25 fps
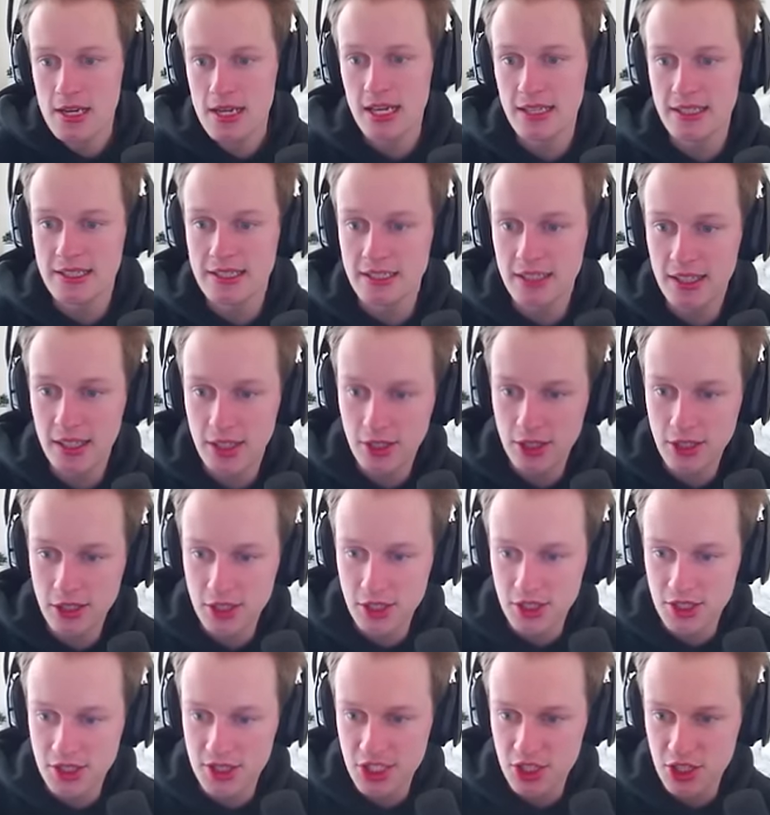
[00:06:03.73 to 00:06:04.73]
It's literally
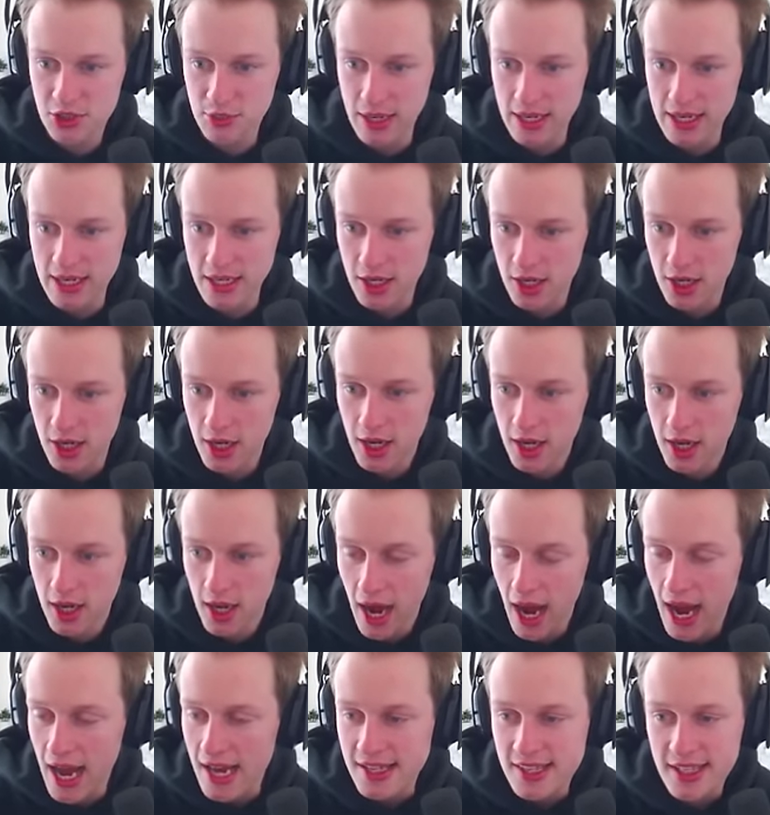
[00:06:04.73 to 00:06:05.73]
just this right here.
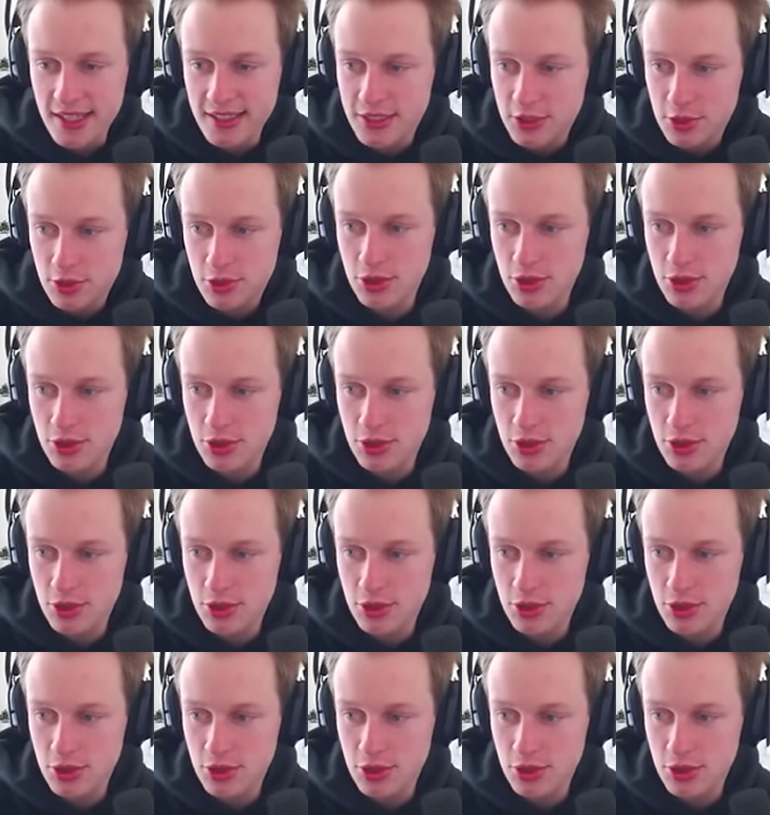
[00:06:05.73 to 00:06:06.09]
I thought this was